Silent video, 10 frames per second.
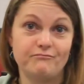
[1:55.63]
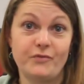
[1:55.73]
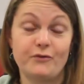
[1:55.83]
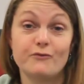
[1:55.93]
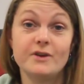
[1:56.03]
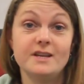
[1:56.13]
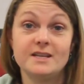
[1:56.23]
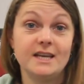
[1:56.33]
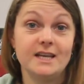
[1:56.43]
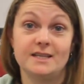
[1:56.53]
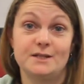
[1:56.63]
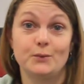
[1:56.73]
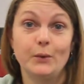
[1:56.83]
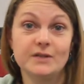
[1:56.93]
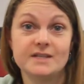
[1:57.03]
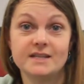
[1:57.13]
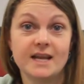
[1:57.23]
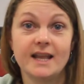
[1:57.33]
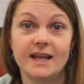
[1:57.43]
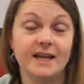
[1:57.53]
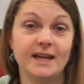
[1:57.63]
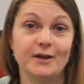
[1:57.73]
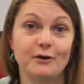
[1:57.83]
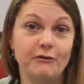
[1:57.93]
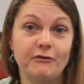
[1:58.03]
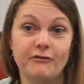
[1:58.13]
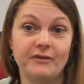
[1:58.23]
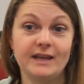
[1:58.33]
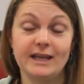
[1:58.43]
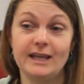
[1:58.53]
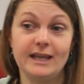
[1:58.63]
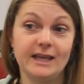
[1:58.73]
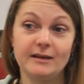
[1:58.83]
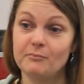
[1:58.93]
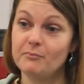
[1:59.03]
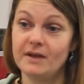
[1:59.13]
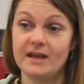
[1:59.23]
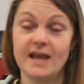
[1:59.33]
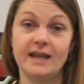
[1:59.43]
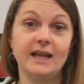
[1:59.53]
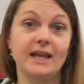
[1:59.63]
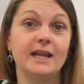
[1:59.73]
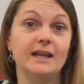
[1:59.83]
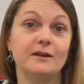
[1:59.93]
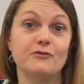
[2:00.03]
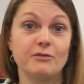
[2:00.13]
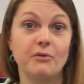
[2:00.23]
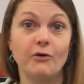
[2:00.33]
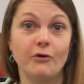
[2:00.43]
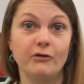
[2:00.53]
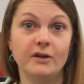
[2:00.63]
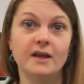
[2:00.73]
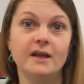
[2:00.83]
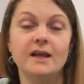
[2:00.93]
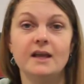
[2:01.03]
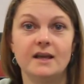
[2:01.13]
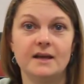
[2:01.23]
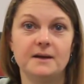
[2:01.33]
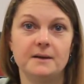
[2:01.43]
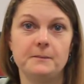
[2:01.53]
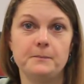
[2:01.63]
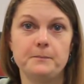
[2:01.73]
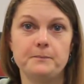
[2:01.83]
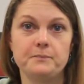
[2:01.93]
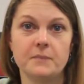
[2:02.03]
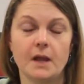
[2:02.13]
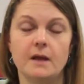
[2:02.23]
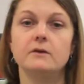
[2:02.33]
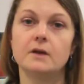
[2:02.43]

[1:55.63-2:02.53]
3 days towards the deadline of handing in a report, and you